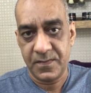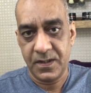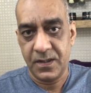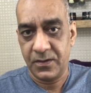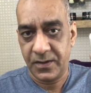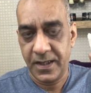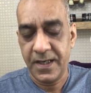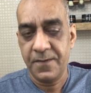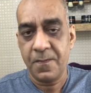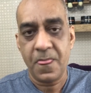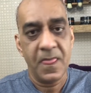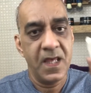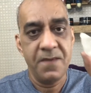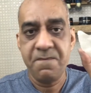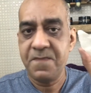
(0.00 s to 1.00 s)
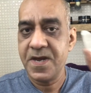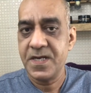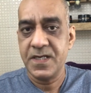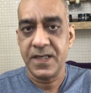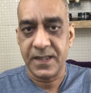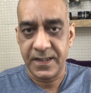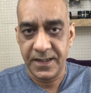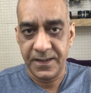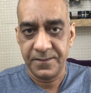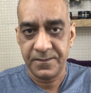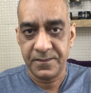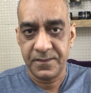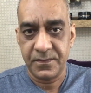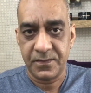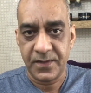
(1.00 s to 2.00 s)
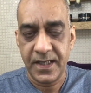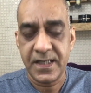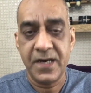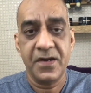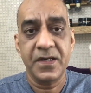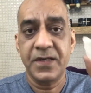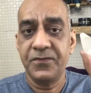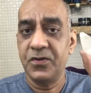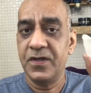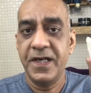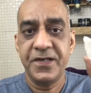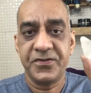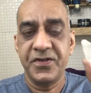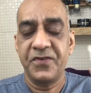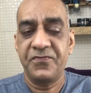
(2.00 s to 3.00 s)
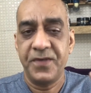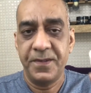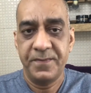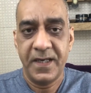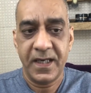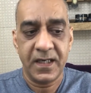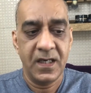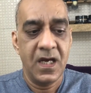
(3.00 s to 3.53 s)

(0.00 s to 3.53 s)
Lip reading: okay, immediately, right? It'll give you an instant feedback.